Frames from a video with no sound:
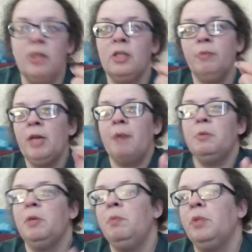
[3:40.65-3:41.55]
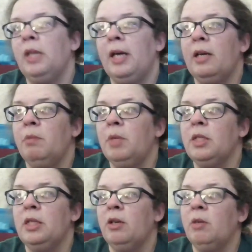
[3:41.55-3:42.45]
There's sometimes people, they get in a
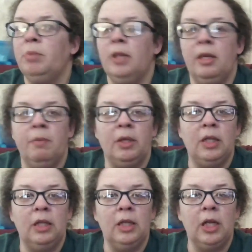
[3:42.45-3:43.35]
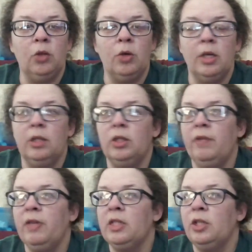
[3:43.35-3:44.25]
bus and they're complaining about their landlord or their
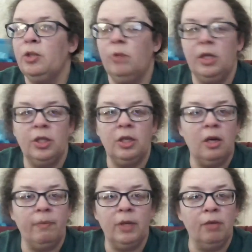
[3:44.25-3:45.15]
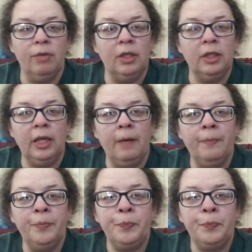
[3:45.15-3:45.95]
living situation, and I'm like, really?